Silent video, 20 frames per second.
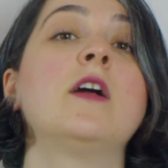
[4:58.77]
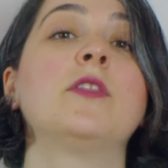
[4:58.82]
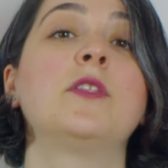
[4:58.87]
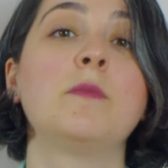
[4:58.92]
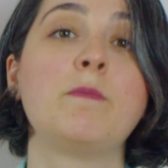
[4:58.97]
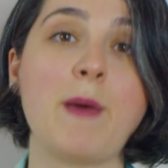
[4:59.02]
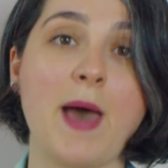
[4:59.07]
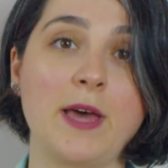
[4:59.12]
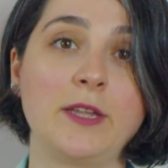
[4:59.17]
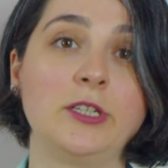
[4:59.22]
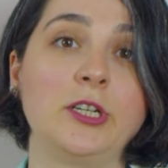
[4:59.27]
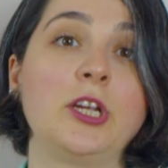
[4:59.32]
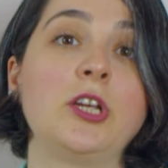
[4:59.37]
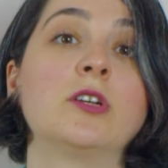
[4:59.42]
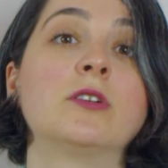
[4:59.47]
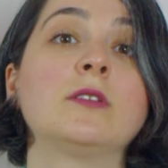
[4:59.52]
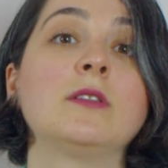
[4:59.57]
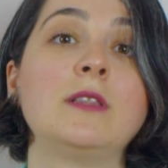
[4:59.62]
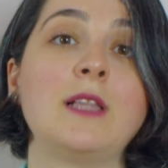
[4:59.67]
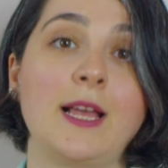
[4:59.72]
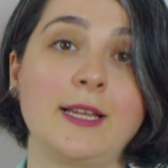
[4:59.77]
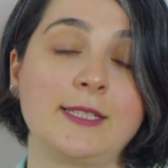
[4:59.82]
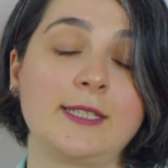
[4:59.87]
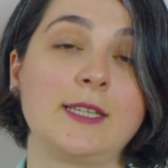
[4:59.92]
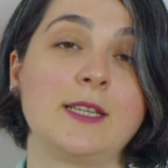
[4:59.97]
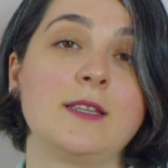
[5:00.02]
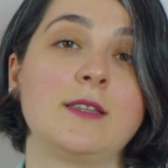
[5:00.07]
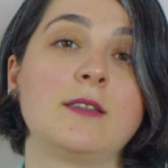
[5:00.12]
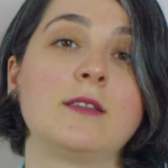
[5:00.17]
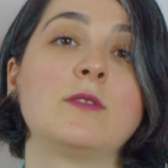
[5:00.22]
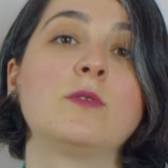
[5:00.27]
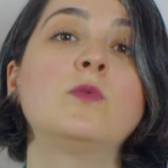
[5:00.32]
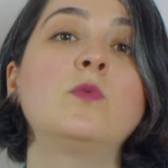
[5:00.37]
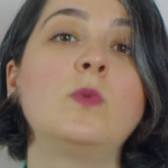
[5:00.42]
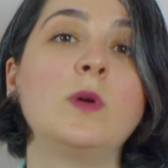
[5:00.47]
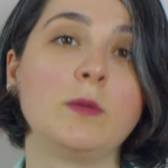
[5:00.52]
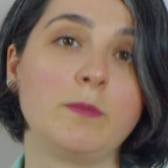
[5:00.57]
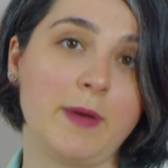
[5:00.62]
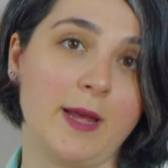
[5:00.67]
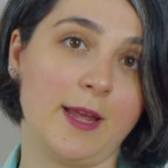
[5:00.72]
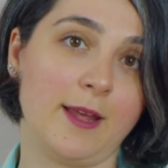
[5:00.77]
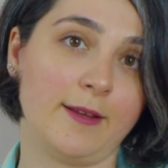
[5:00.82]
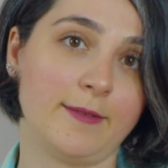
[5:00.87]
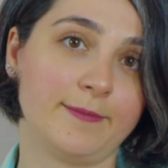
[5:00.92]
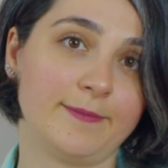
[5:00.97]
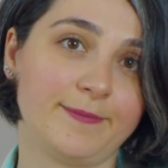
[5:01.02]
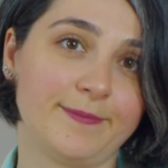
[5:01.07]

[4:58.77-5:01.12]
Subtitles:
the better your lesson will be.